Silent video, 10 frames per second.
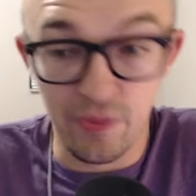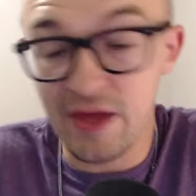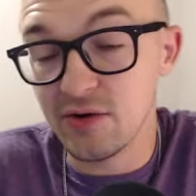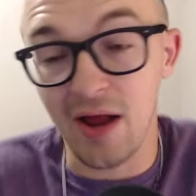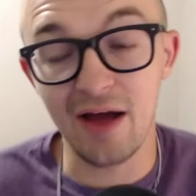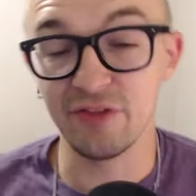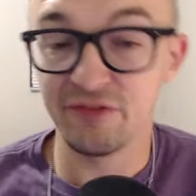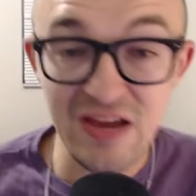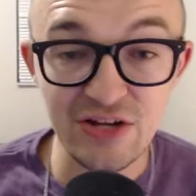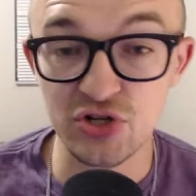they do not have the
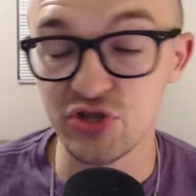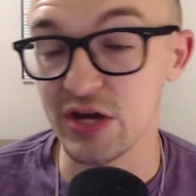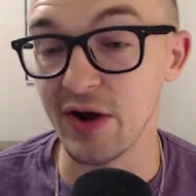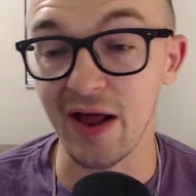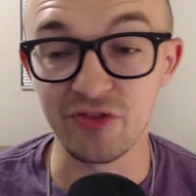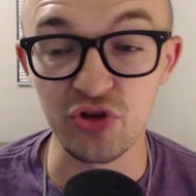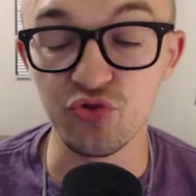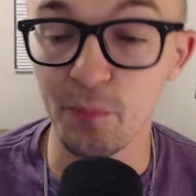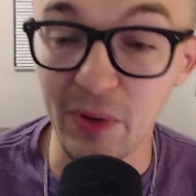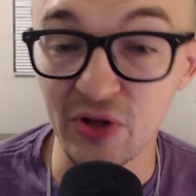features, they do not have the
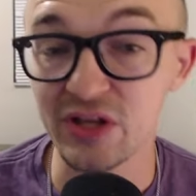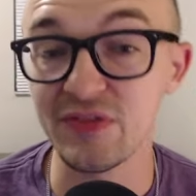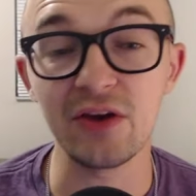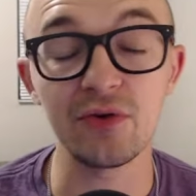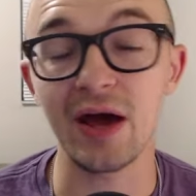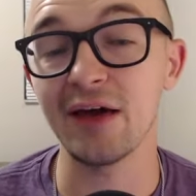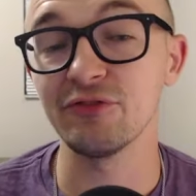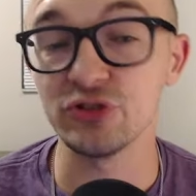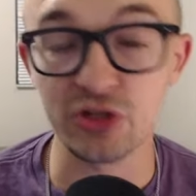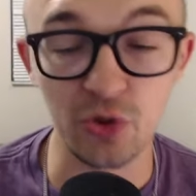usability, they do not have
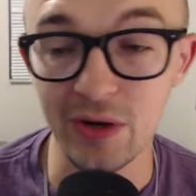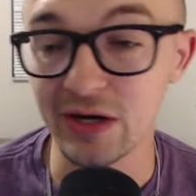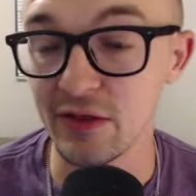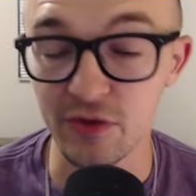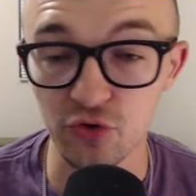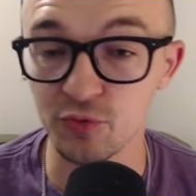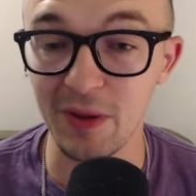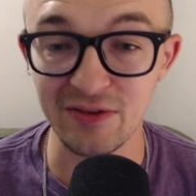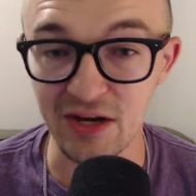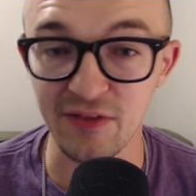the liquidity, the user
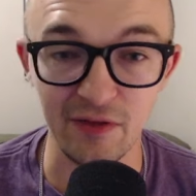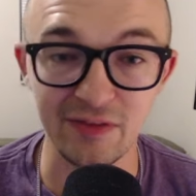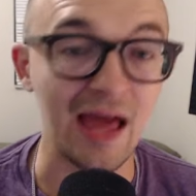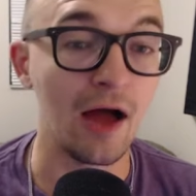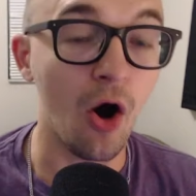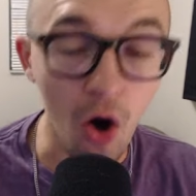base, anything like that.